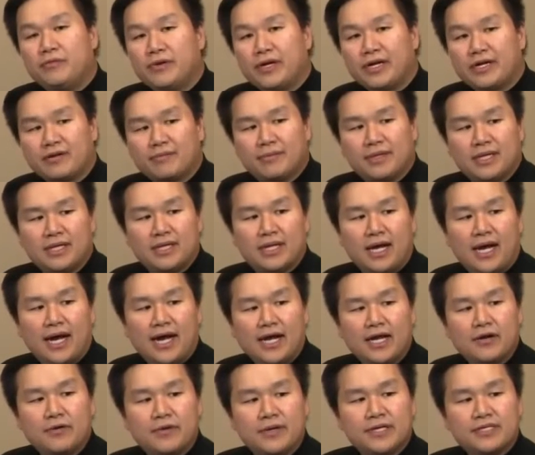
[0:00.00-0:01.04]
recommend
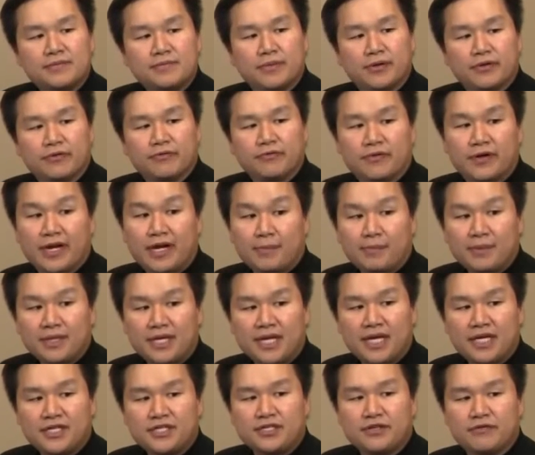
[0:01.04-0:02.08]
iOS mode for
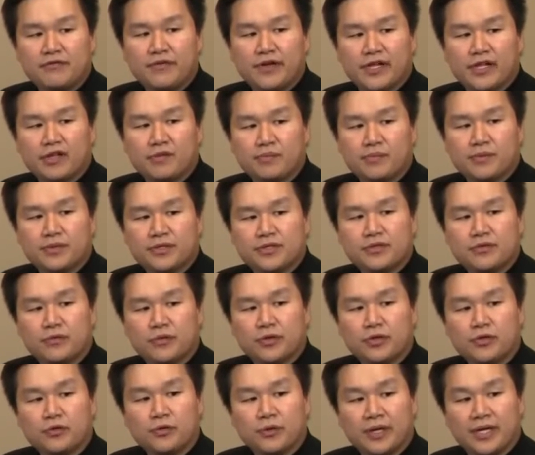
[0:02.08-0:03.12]
application developers who
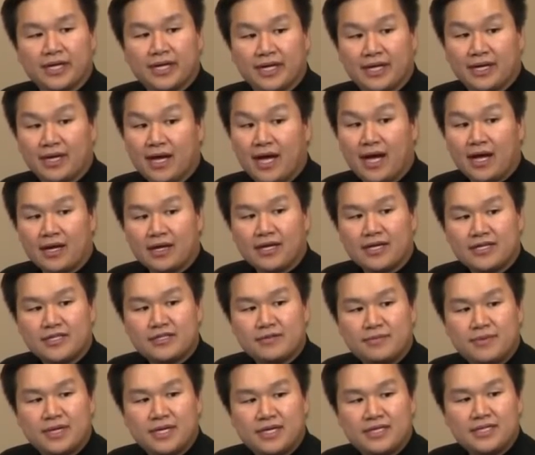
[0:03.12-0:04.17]
are creating
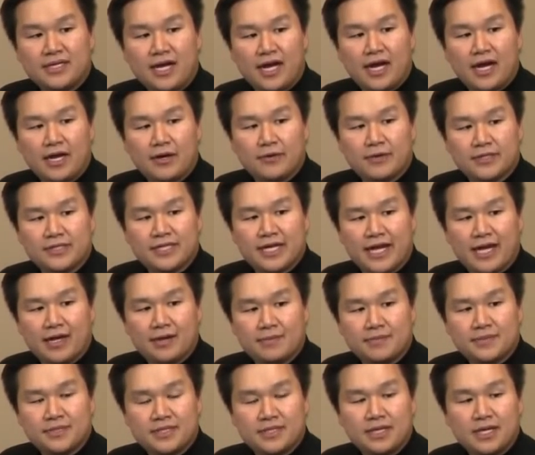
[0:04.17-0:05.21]
customized iOS
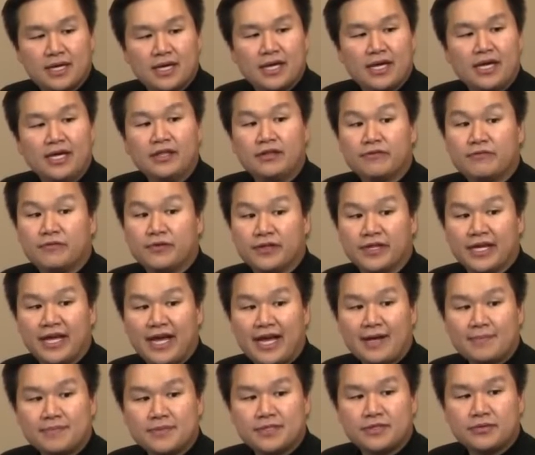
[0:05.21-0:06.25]
apps either for the
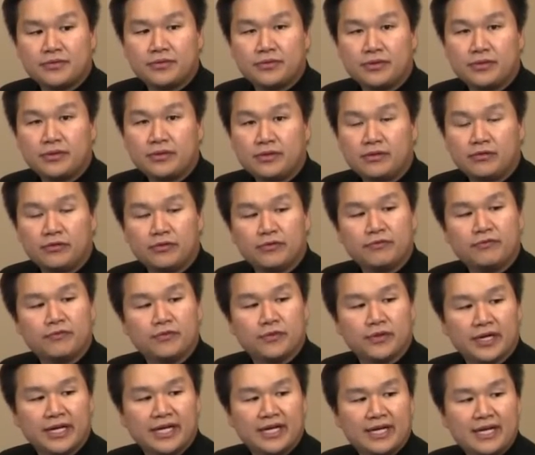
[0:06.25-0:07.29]
App Store or
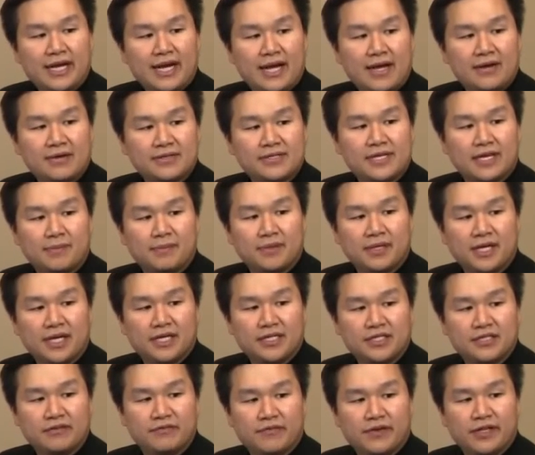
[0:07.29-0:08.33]
for in-house
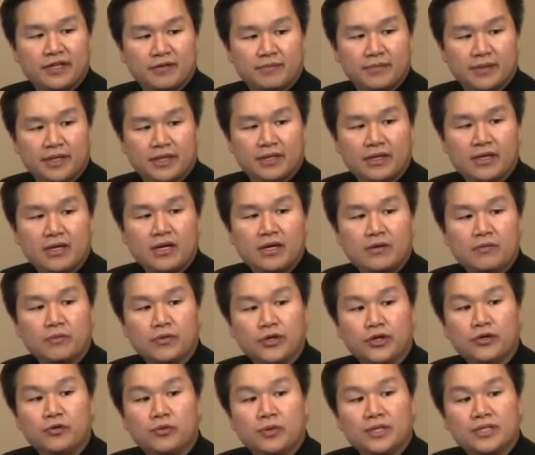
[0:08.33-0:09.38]
application development,
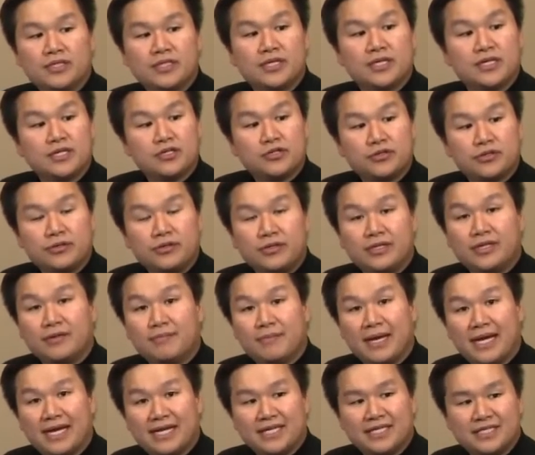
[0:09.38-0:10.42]
where you want to control and
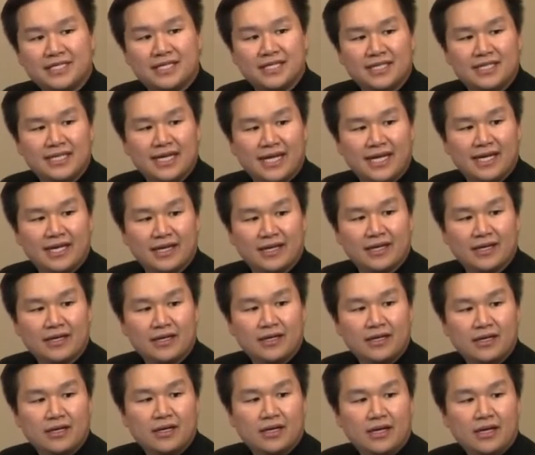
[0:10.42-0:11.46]
manage the data
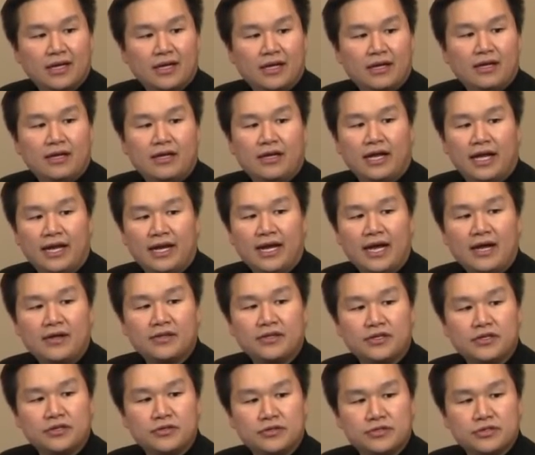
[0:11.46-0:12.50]
and how
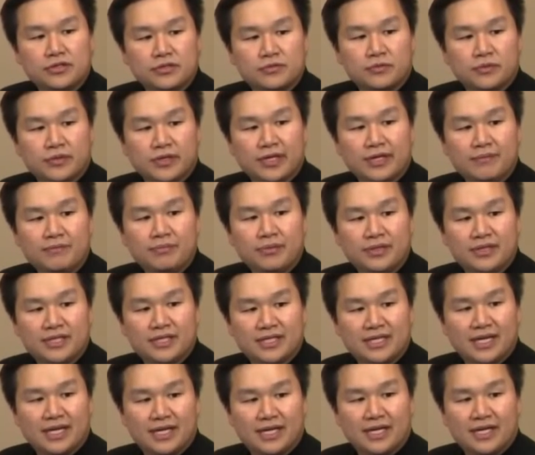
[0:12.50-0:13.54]
the users will input the
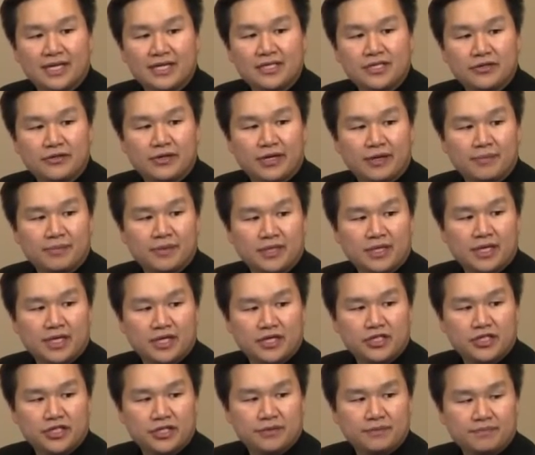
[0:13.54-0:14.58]
data into your
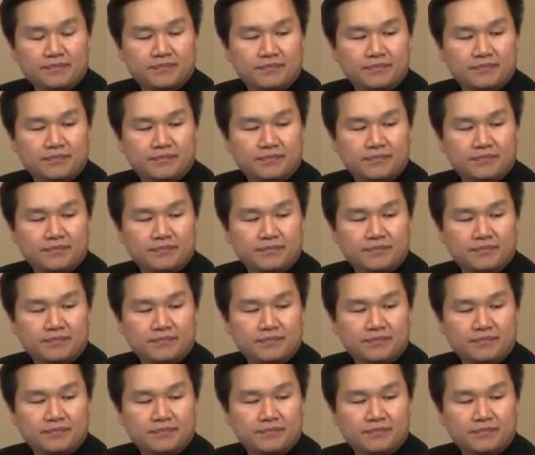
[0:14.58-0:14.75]
application.